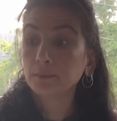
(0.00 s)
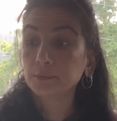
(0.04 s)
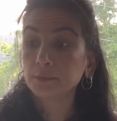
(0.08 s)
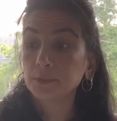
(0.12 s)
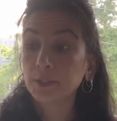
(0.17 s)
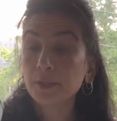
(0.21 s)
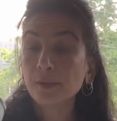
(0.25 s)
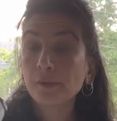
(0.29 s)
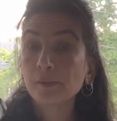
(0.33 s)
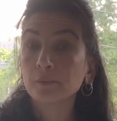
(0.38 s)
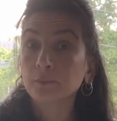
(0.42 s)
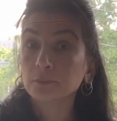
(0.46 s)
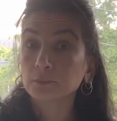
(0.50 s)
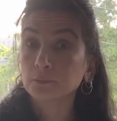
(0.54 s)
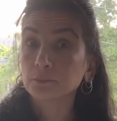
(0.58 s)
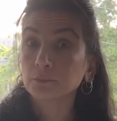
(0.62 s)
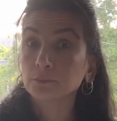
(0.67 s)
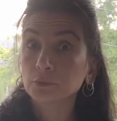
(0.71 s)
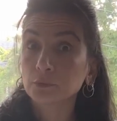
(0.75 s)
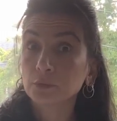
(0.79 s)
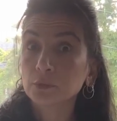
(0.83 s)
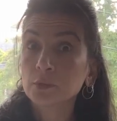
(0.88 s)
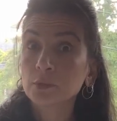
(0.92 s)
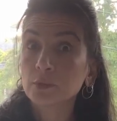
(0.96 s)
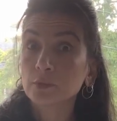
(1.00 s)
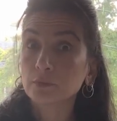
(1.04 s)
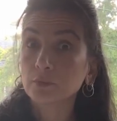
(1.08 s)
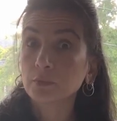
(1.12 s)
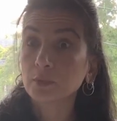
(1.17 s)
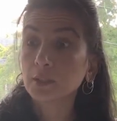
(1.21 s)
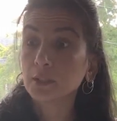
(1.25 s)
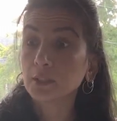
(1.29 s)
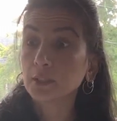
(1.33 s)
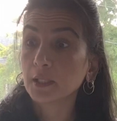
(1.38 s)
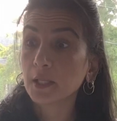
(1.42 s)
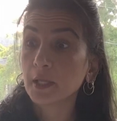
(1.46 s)
yeah, you're going to
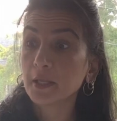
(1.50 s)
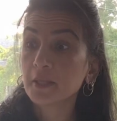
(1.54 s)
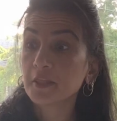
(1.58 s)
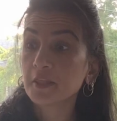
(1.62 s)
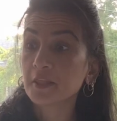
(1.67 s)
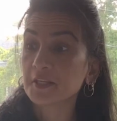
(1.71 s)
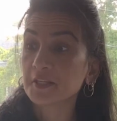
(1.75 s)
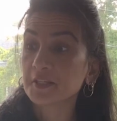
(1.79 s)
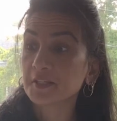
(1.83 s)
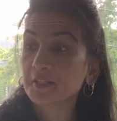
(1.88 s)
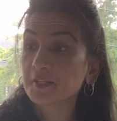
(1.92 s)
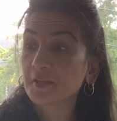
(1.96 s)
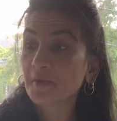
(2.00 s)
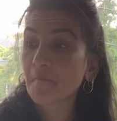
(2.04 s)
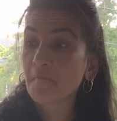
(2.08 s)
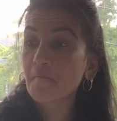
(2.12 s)
really like these.